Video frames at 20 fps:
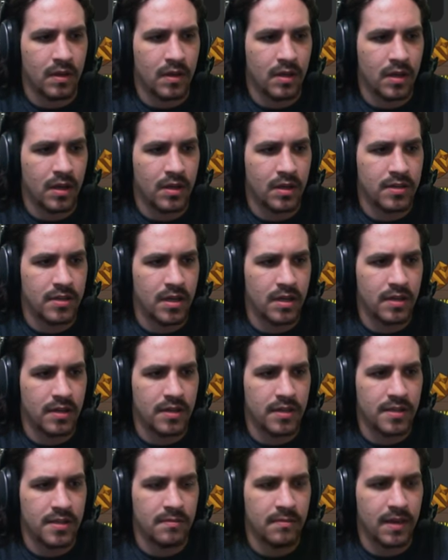
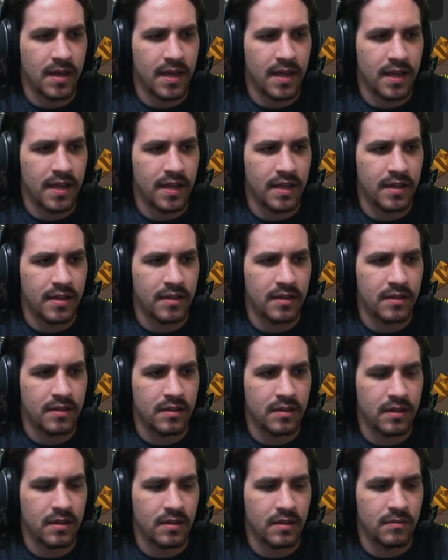Eternity Blade.
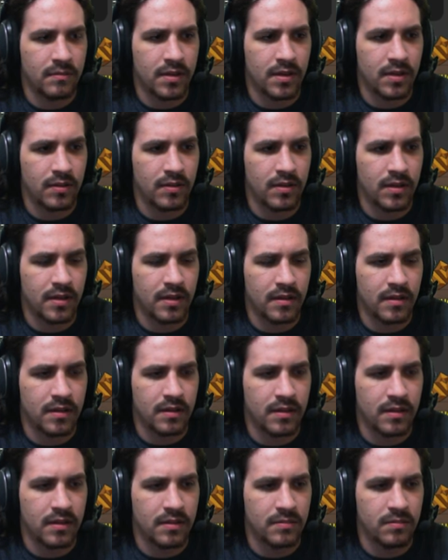Um, can you click on it
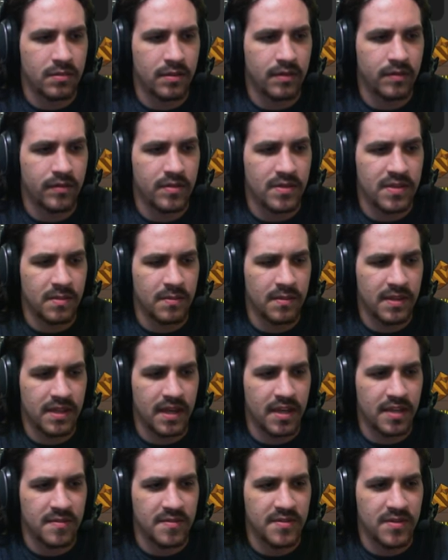in the preview? Some of the
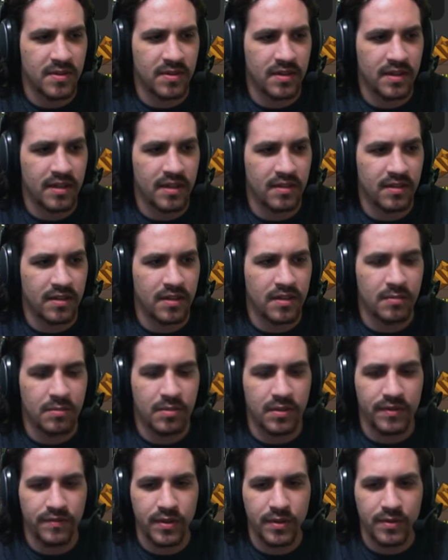items you can click on in the
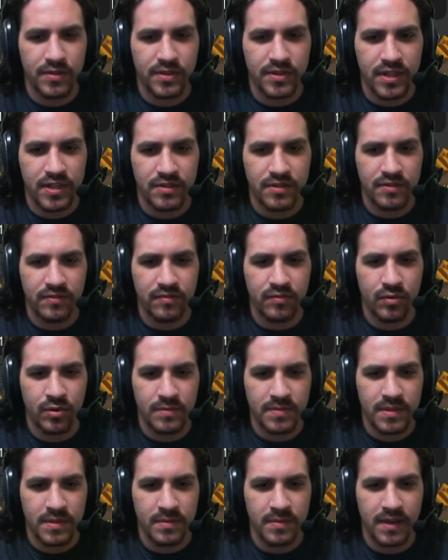preview and change their
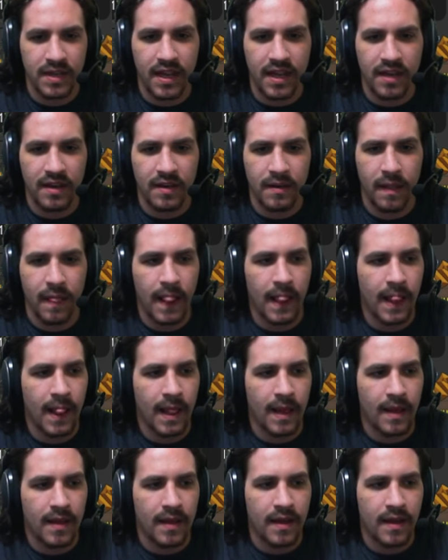form, some you can't.
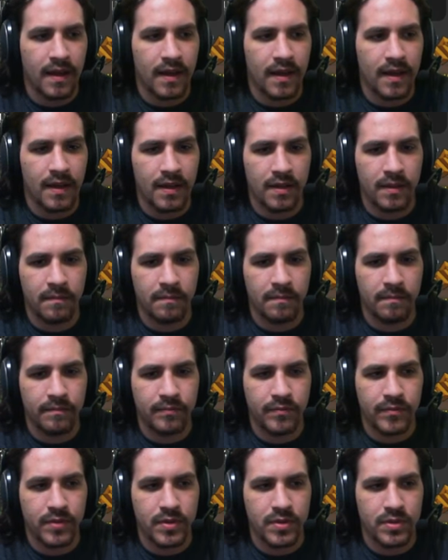Um,
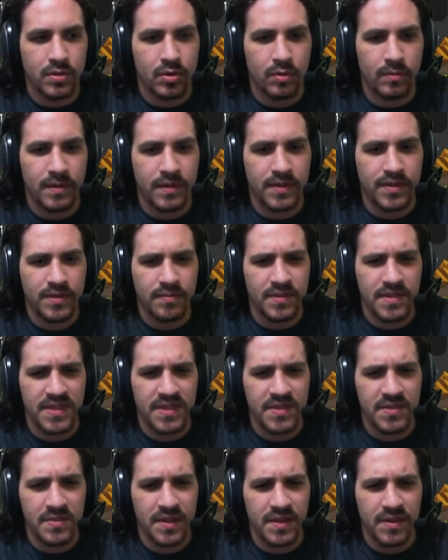there's a whole bunch of them. This
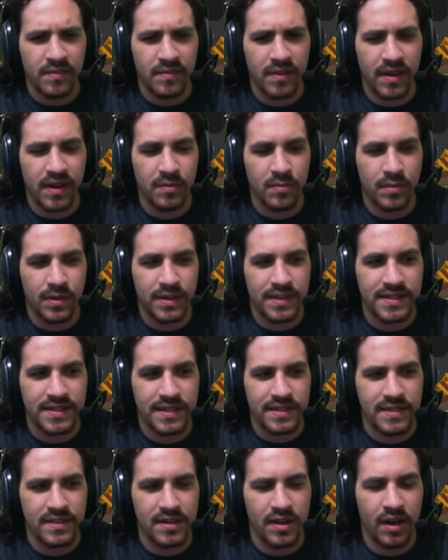is one of the random ones
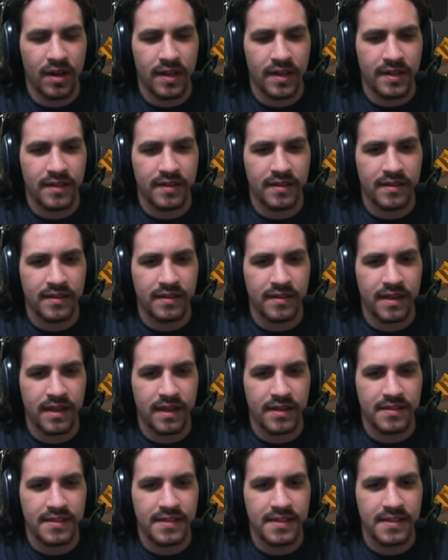that's not
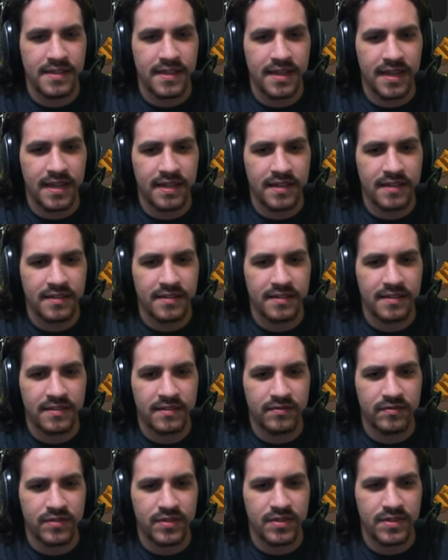A C tagged
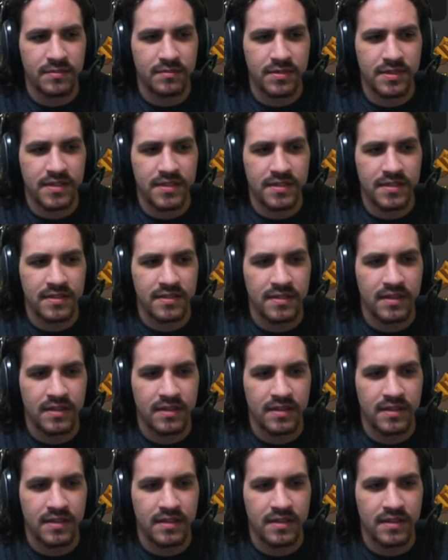for some reason.